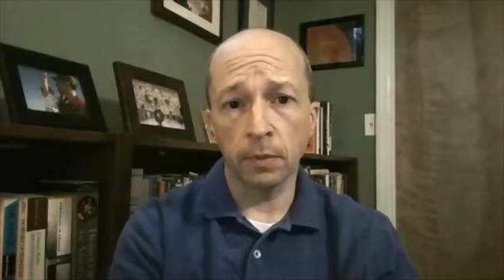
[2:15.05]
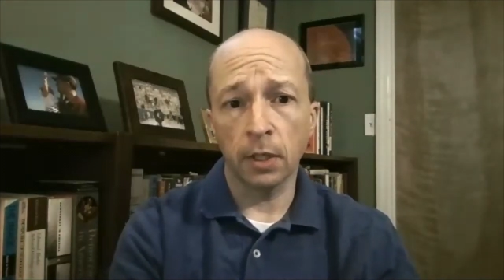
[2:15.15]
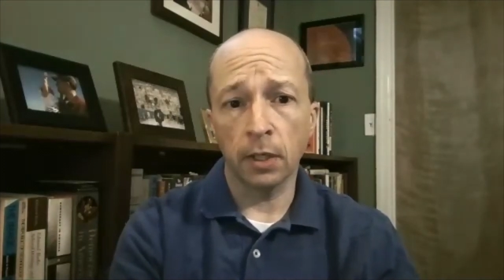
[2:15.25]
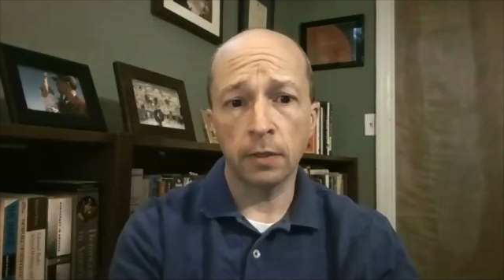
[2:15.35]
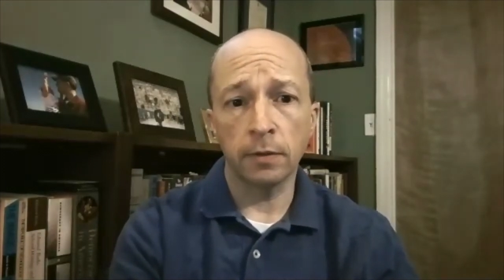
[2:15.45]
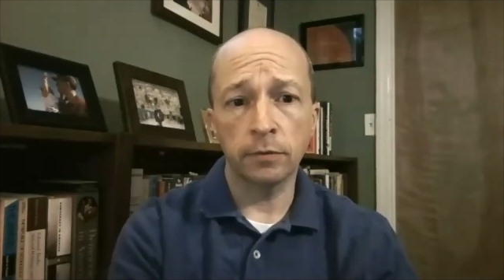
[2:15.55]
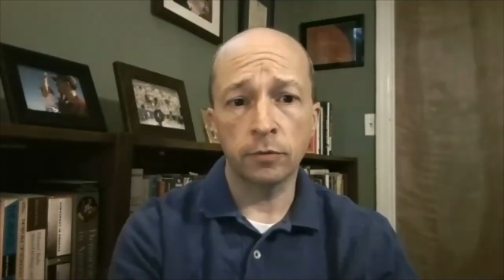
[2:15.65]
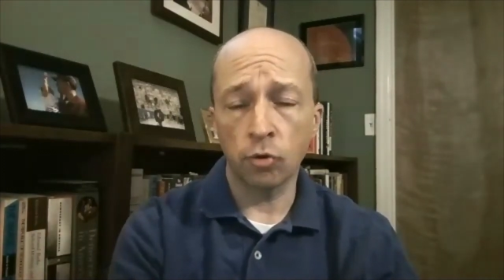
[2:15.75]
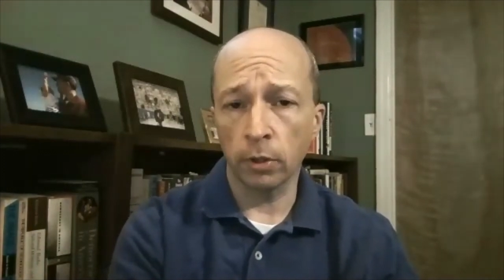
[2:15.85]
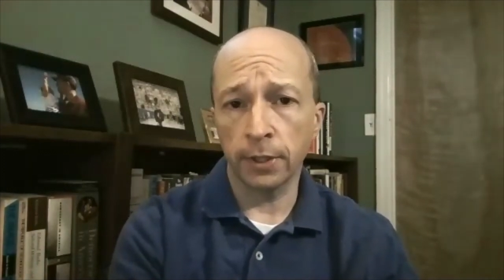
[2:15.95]
And
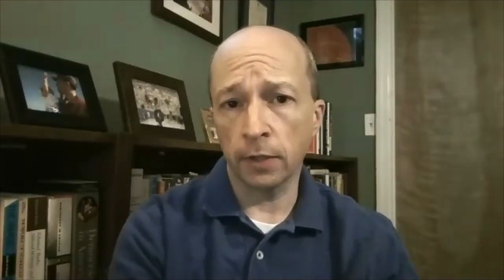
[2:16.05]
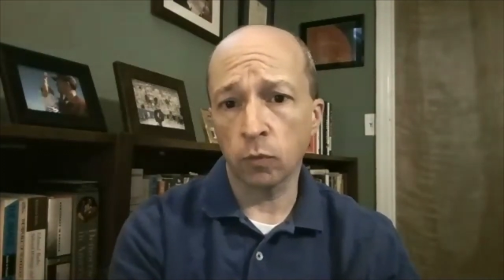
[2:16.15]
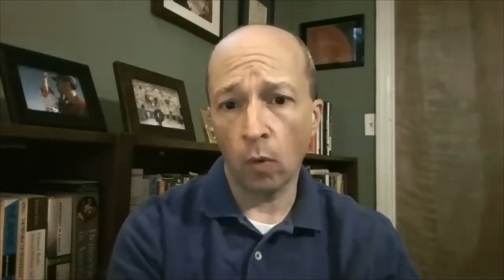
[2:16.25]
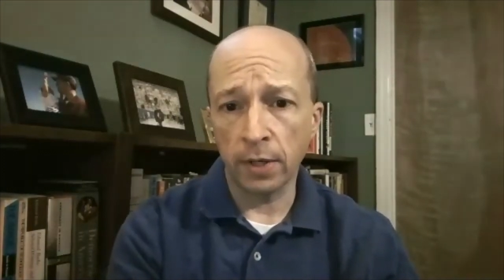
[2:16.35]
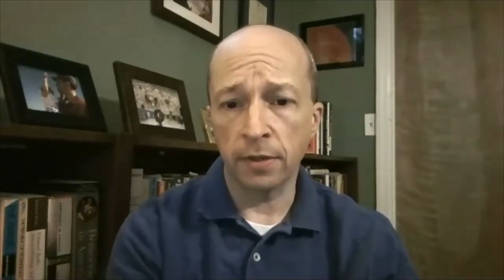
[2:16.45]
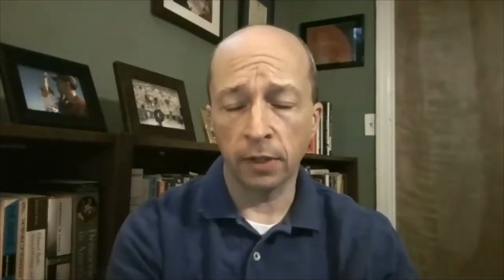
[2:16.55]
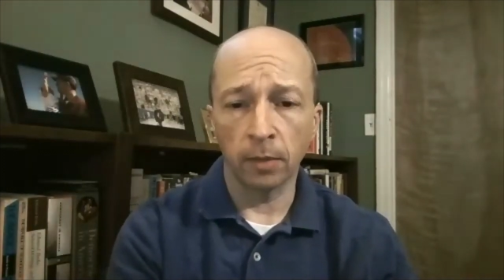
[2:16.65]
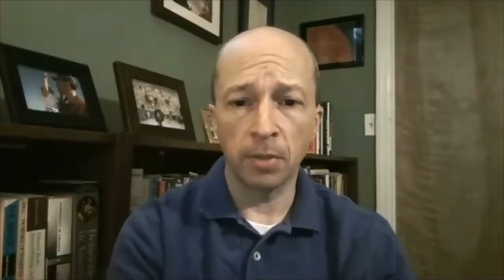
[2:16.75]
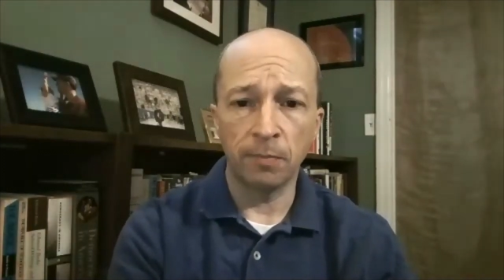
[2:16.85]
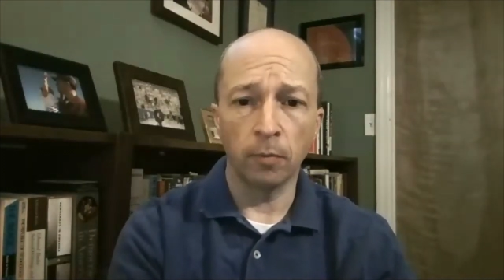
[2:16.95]
surely that's one thing
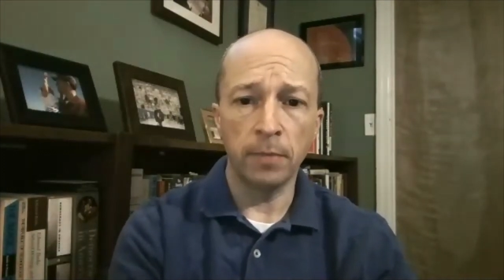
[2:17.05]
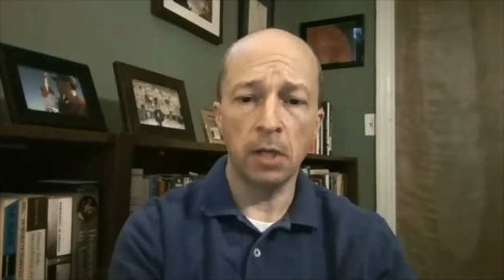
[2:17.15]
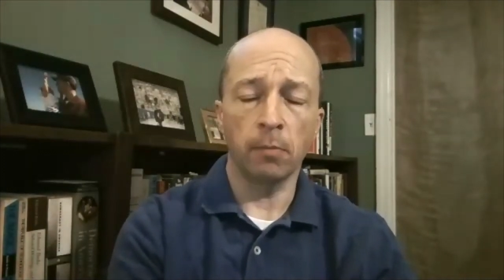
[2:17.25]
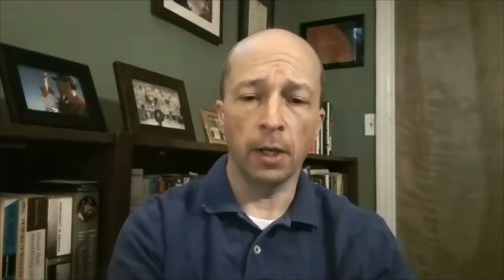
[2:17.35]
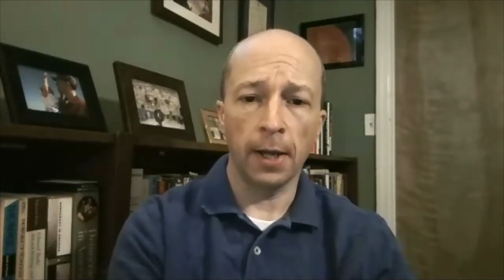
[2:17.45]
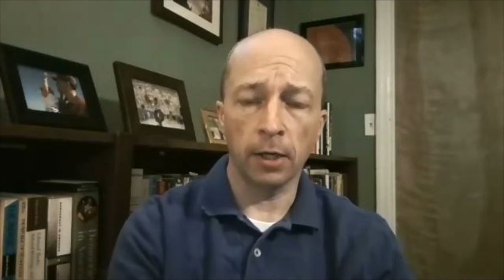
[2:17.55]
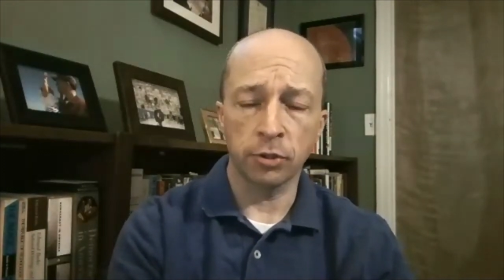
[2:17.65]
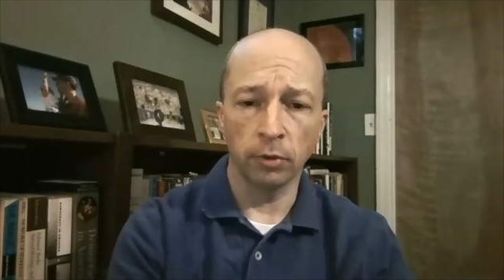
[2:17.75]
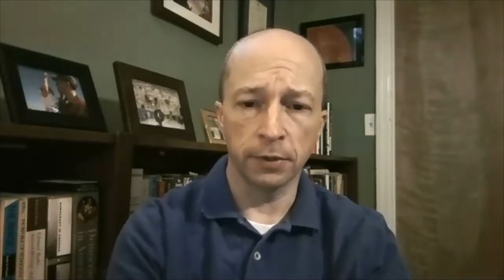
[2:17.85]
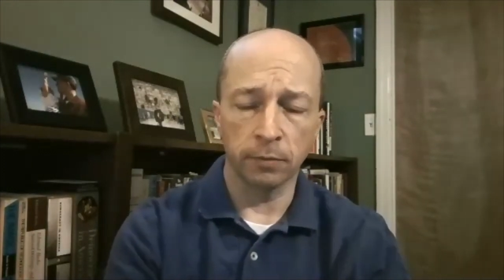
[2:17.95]
people mean by
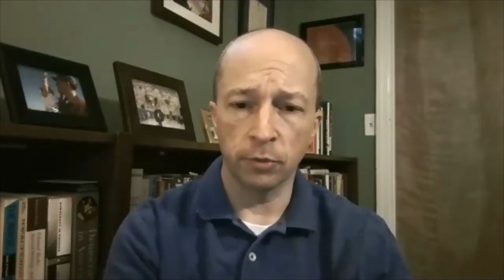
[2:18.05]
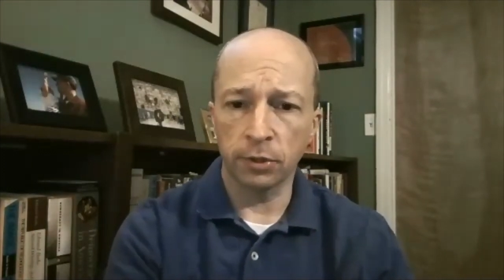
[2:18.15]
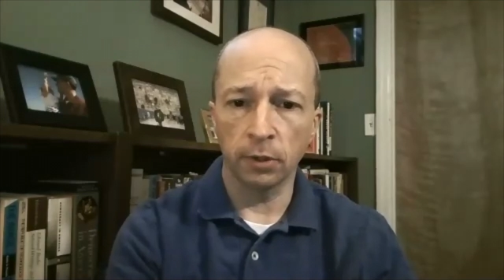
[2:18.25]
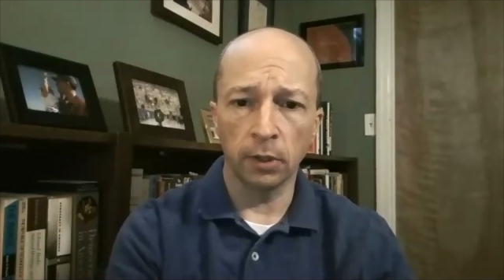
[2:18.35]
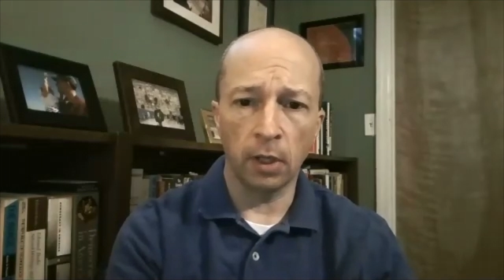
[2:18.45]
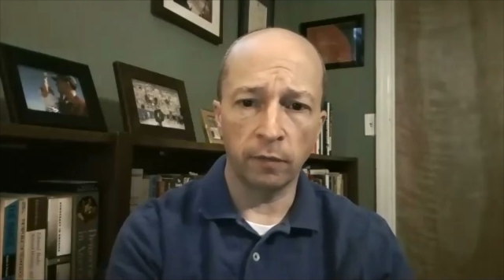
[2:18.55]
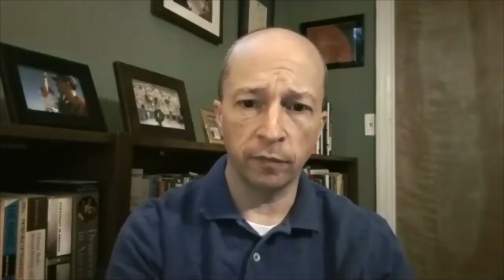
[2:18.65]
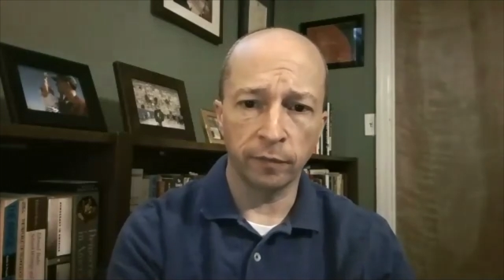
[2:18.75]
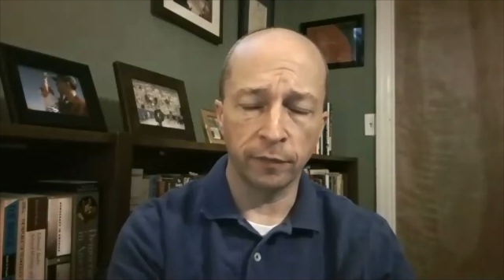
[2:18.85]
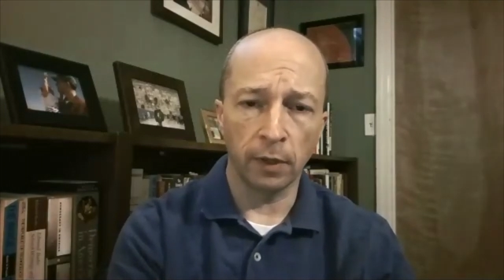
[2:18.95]
nationalism, just a
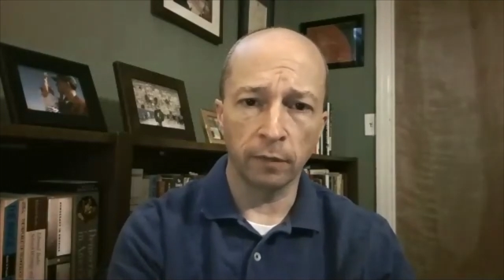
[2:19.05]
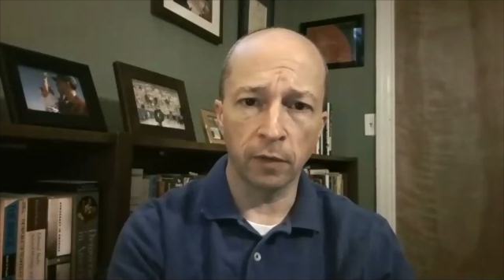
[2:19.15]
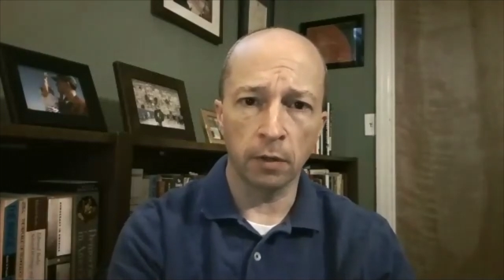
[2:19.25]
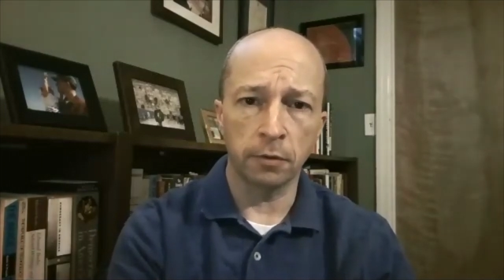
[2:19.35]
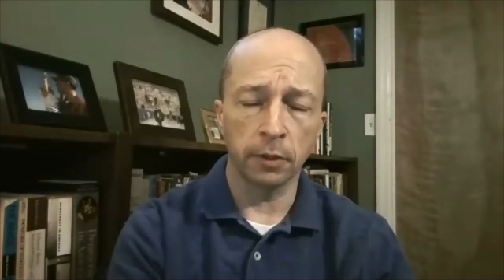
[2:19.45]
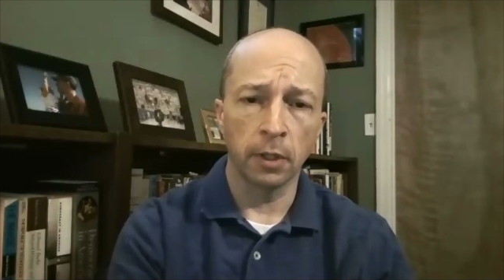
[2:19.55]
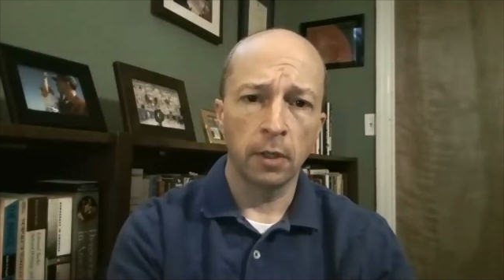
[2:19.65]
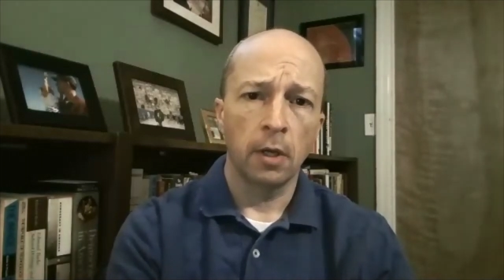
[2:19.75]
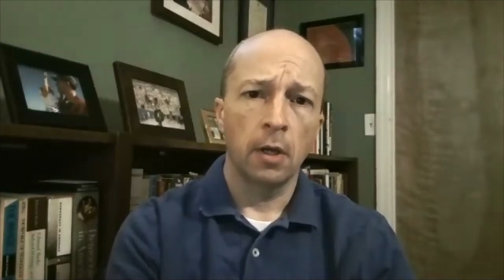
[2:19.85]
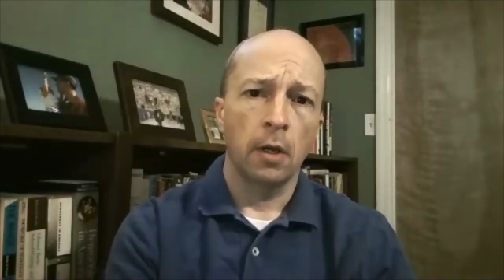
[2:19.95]
love of country.
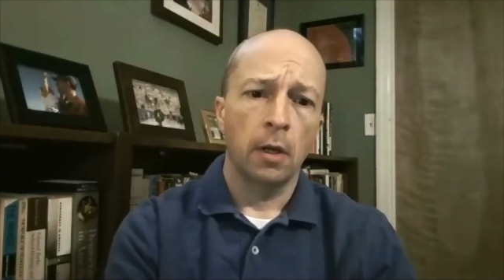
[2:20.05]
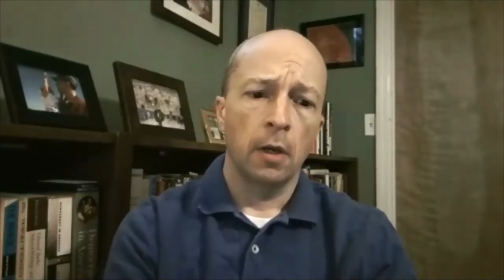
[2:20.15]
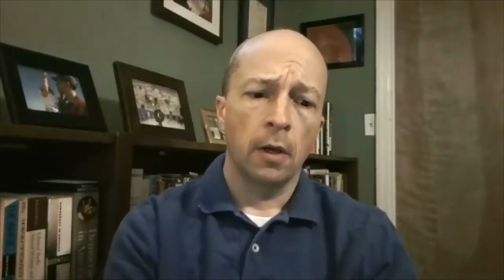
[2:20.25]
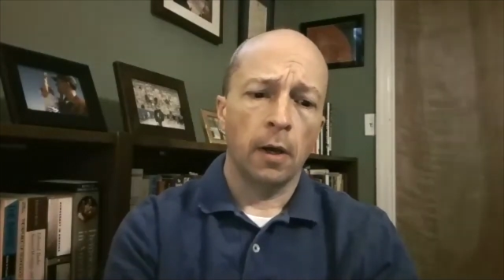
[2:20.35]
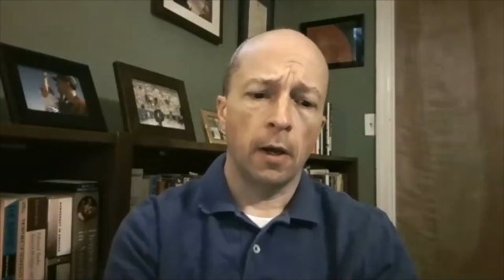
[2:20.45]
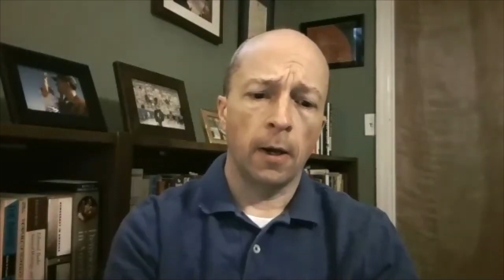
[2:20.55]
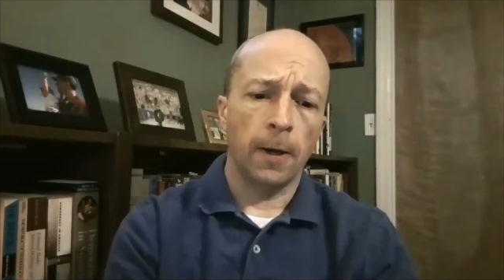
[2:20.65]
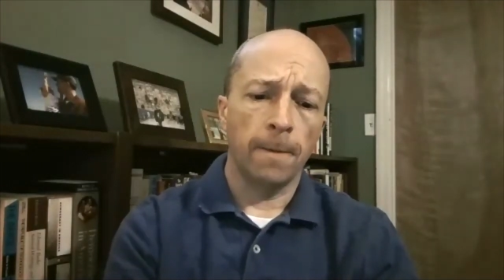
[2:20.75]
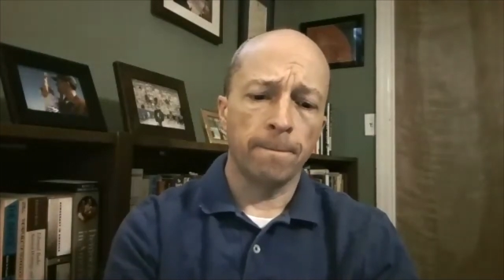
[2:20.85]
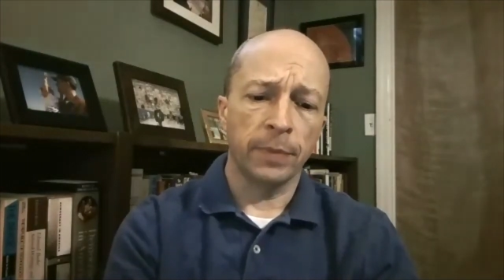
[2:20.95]

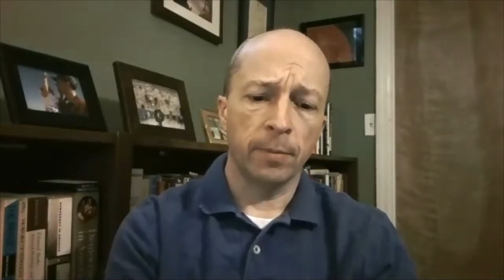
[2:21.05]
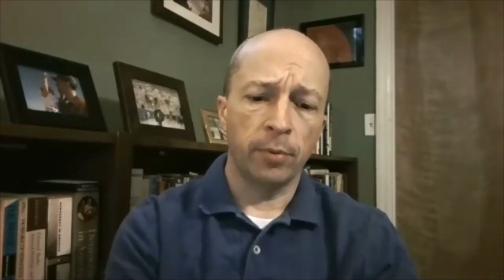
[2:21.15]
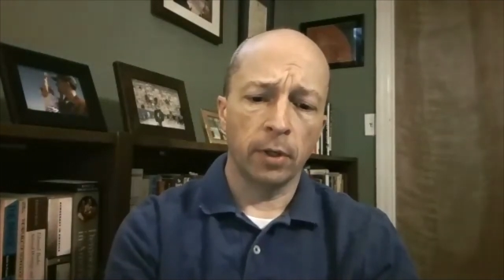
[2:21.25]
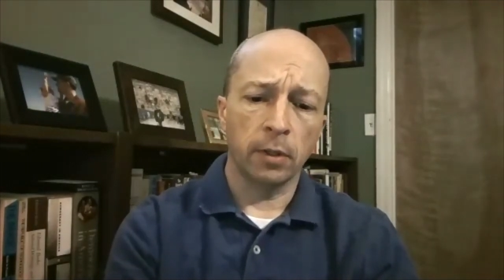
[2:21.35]
But